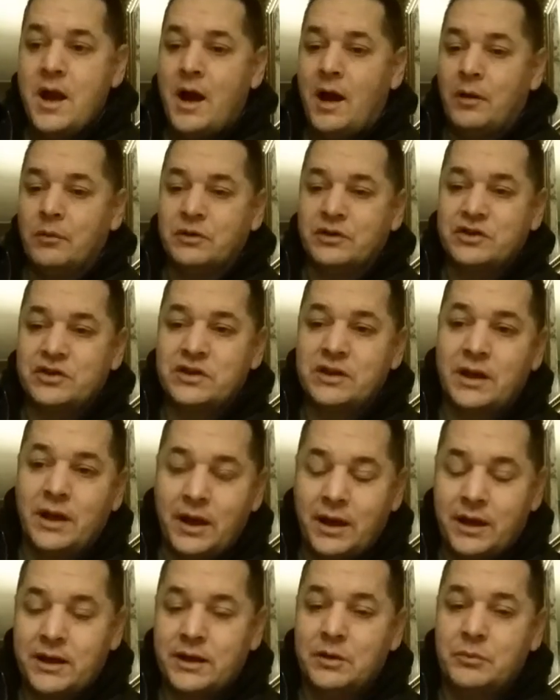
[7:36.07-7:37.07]
I was
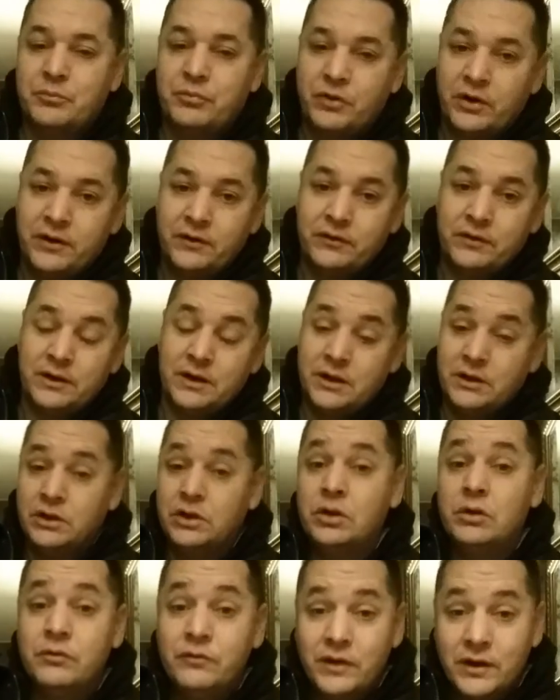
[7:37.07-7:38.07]
sick and in prison and
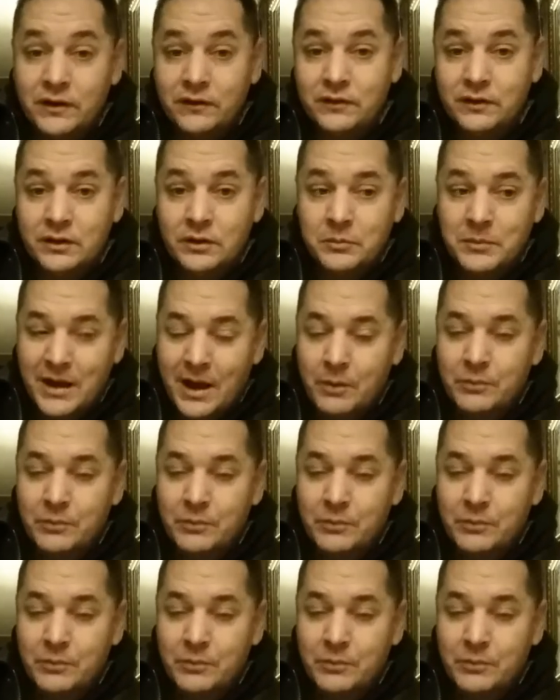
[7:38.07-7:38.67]
you visited me.